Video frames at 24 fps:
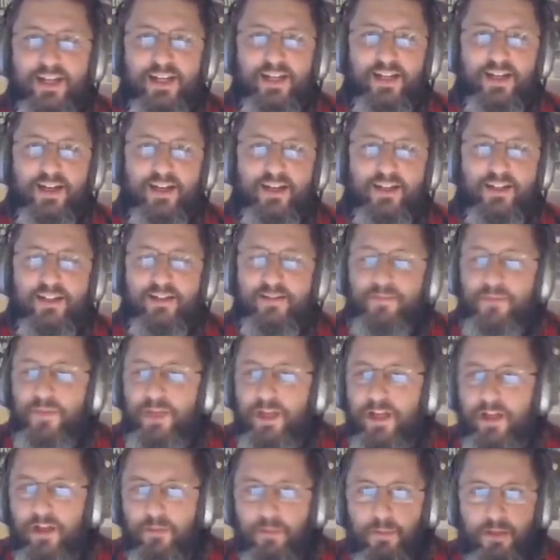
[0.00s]
idiotic.
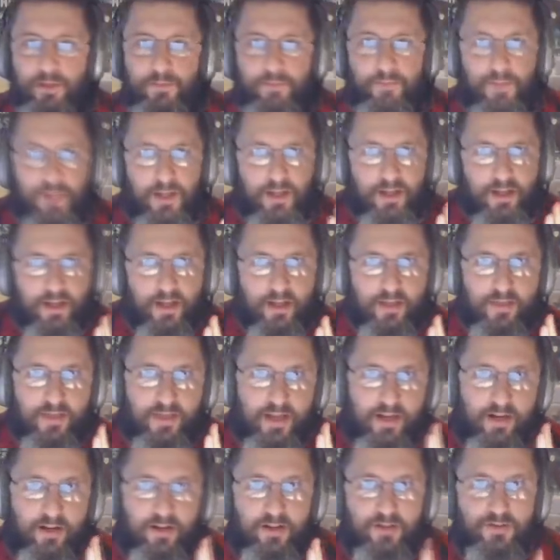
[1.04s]
But
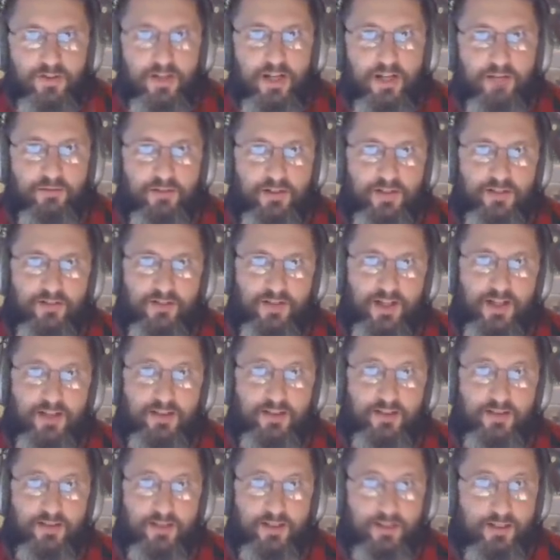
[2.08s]
they're going to try to
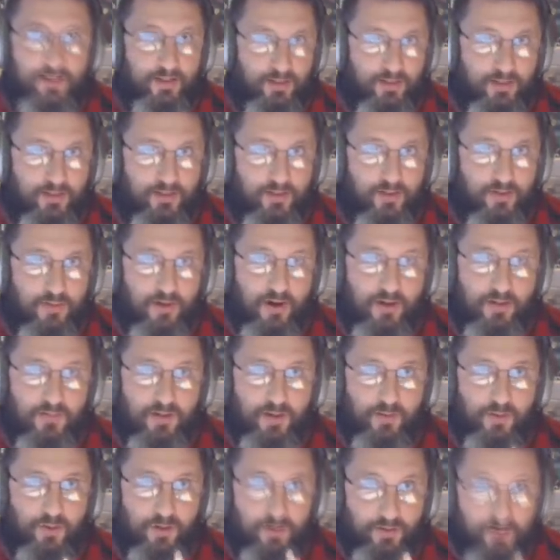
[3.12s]
redefine the thing. You mark
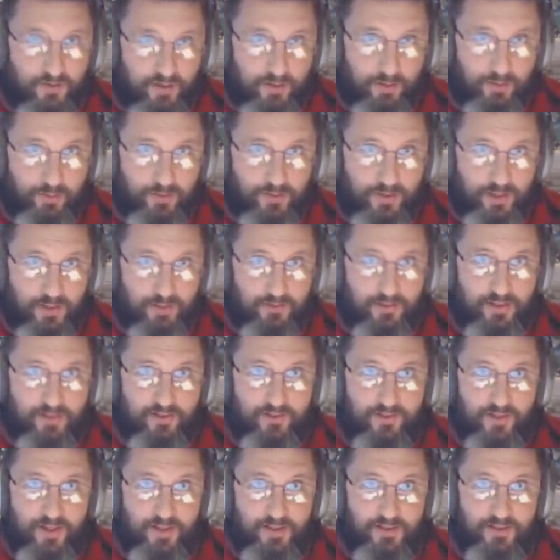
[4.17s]
my words. They will try to
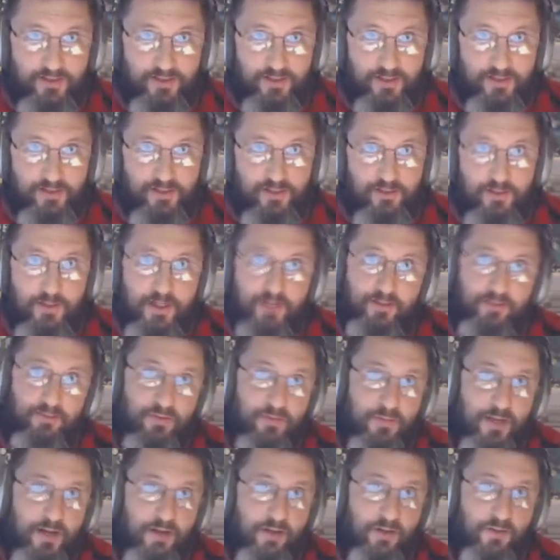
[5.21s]
redefine the sin to make
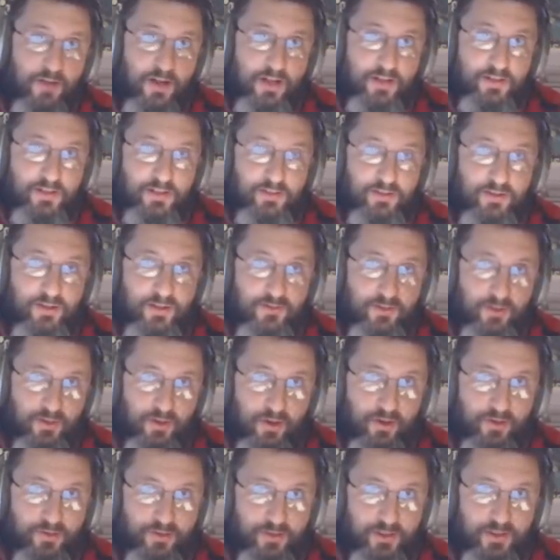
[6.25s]
Romero not guilty of
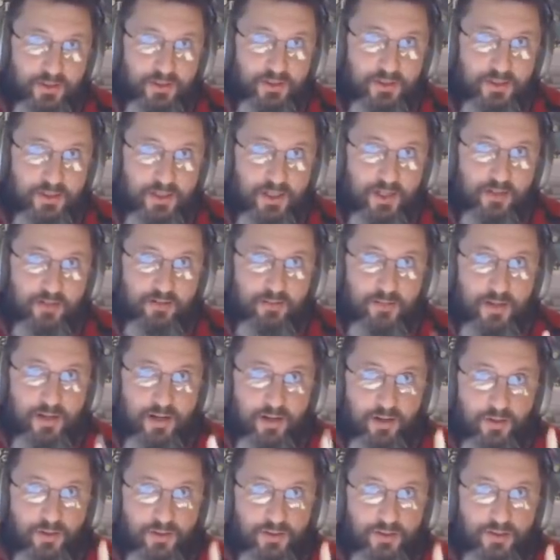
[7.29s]
adultery.
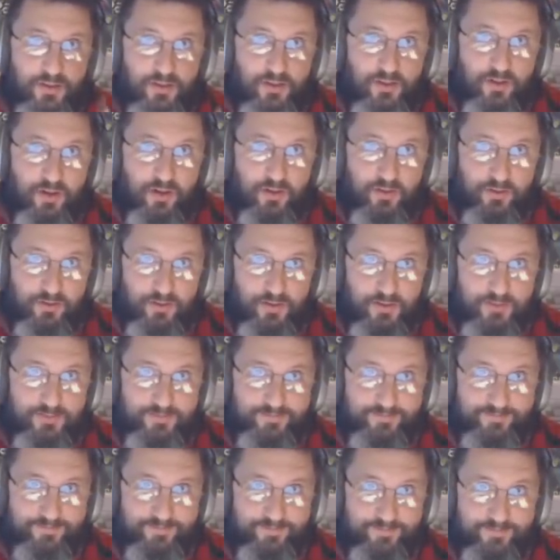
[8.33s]
Romero is an adulterer.
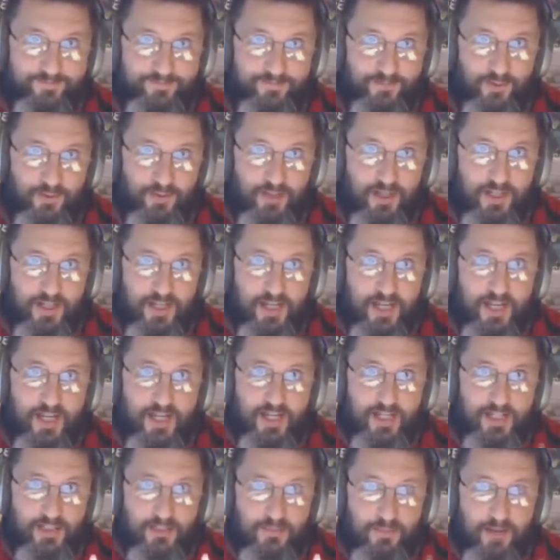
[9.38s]
Okay,
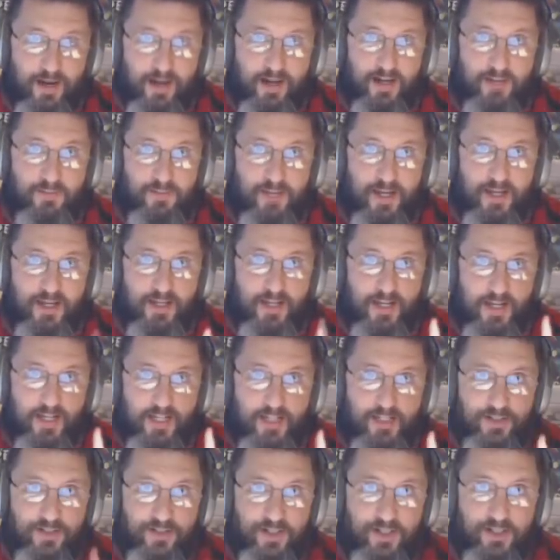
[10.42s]
he's a married man.
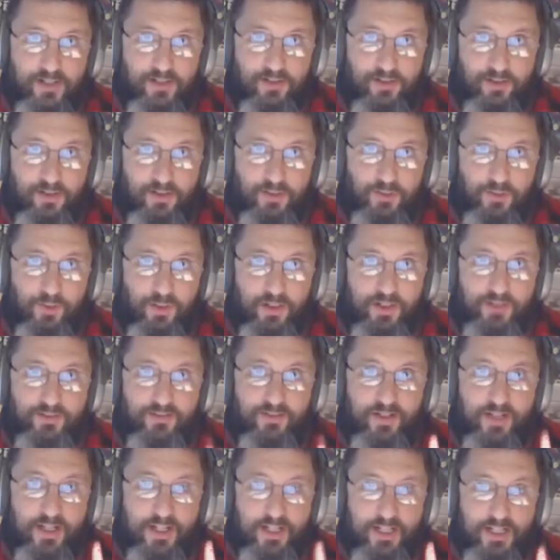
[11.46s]
He cheated on his
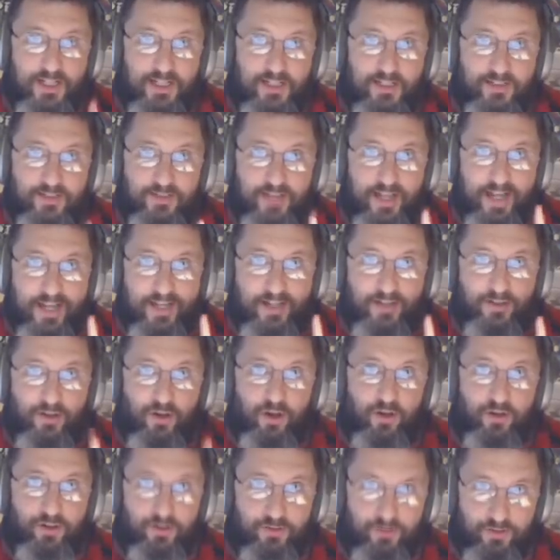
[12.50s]
wife. He is an
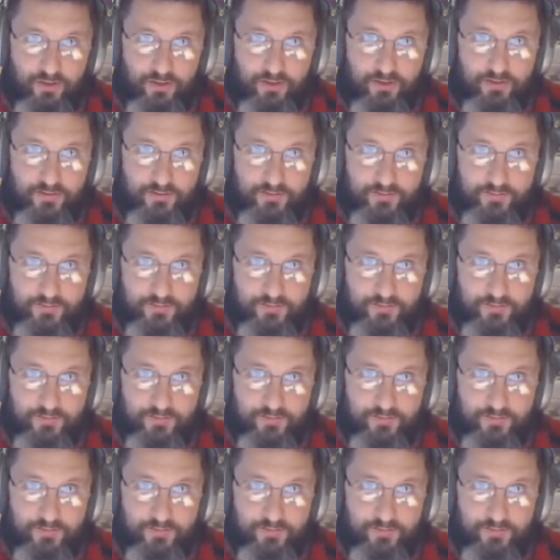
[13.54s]
adulterer.